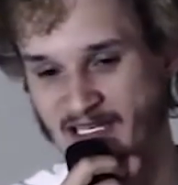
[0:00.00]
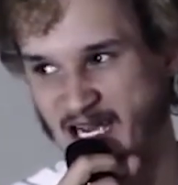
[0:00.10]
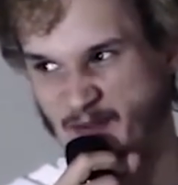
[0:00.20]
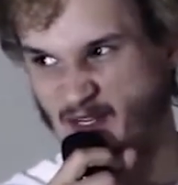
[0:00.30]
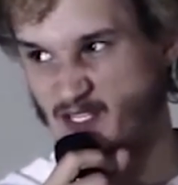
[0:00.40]

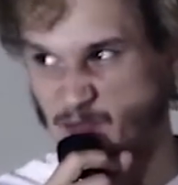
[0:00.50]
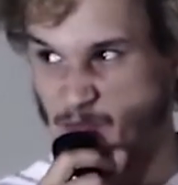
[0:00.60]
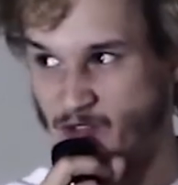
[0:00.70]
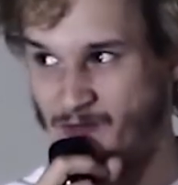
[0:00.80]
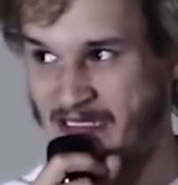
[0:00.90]
times, I
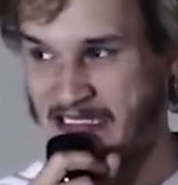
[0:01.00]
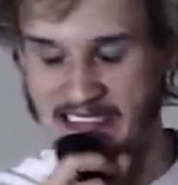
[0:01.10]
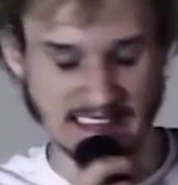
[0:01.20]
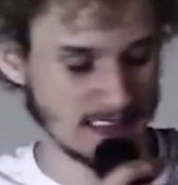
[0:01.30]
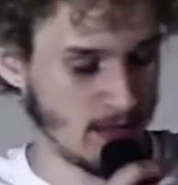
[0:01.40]
just put my
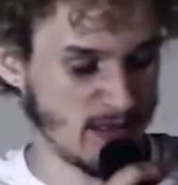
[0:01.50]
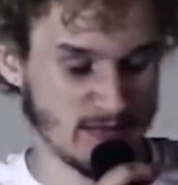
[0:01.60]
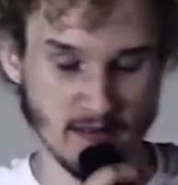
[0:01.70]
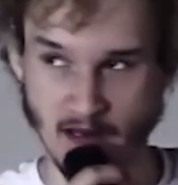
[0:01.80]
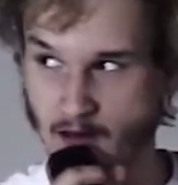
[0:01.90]
hand on the
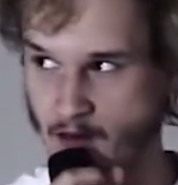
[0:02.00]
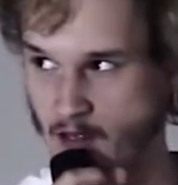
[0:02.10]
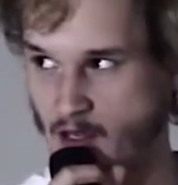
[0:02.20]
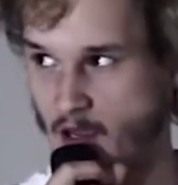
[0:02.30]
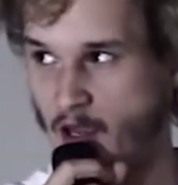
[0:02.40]
thing
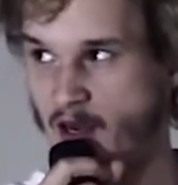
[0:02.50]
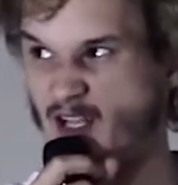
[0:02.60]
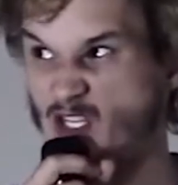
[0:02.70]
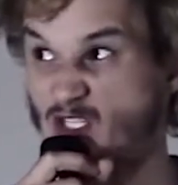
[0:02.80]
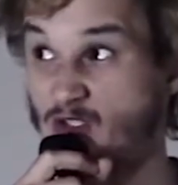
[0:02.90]
and I
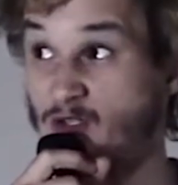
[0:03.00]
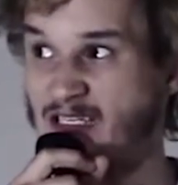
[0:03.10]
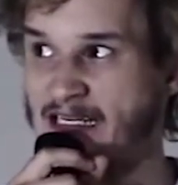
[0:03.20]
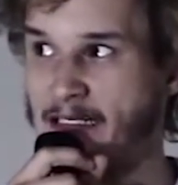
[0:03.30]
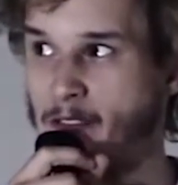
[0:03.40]
just
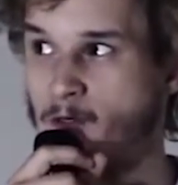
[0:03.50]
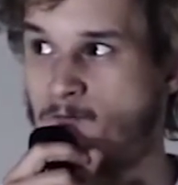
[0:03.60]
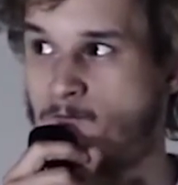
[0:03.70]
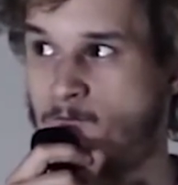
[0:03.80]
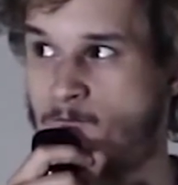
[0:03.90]
look at her.
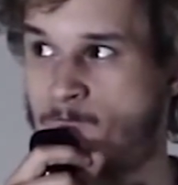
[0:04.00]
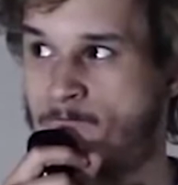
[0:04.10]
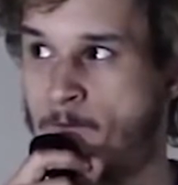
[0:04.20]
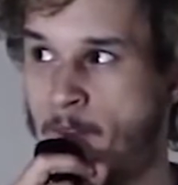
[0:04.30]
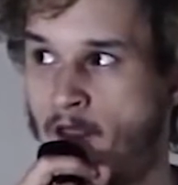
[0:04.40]

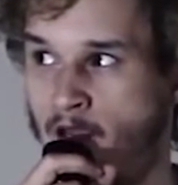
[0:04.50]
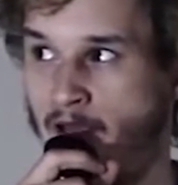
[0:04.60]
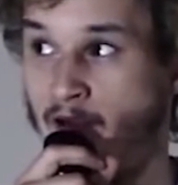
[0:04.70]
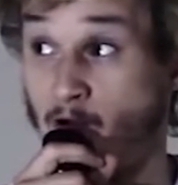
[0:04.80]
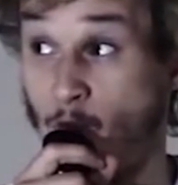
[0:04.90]

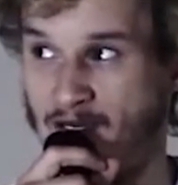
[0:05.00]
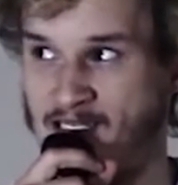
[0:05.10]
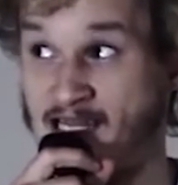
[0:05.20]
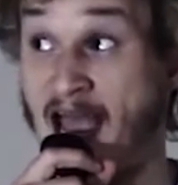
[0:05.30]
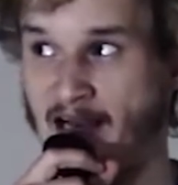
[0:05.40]
And I know
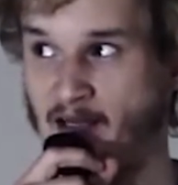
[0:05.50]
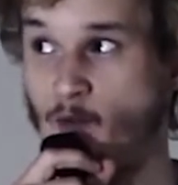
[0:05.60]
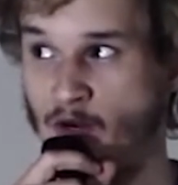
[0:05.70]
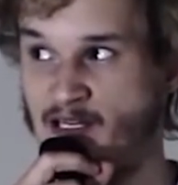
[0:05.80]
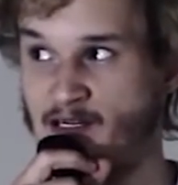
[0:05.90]

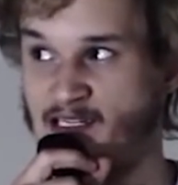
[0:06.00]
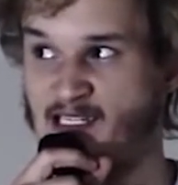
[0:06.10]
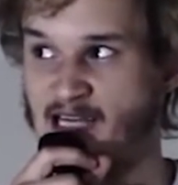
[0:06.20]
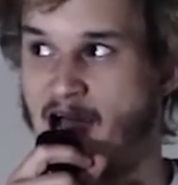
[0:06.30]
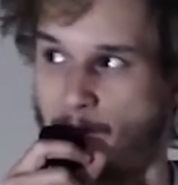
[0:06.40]
exactly when it's going to
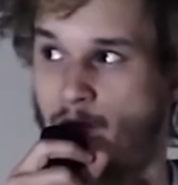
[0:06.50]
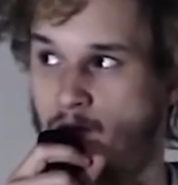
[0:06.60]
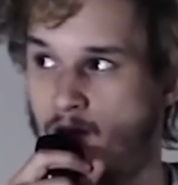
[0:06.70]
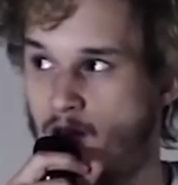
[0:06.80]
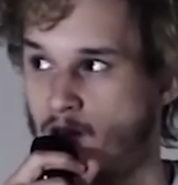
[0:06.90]
stop.
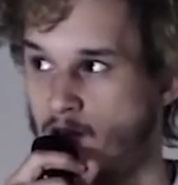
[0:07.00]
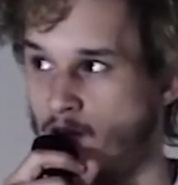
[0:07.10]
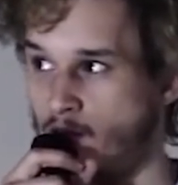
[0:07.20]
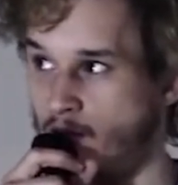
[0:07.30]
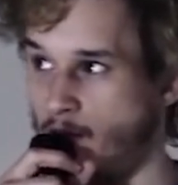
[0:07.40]

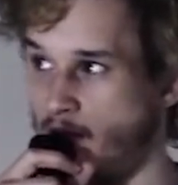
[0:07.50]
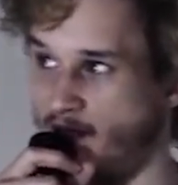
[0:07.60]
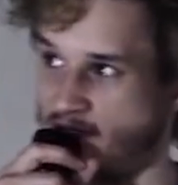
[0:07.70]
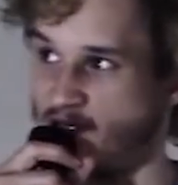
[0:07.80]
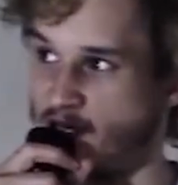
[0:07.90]
And then
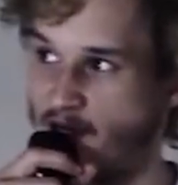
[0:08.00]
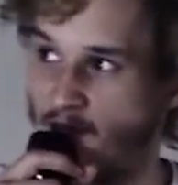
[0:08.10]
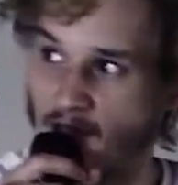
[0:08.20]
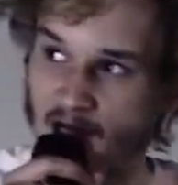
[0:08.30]
I just take the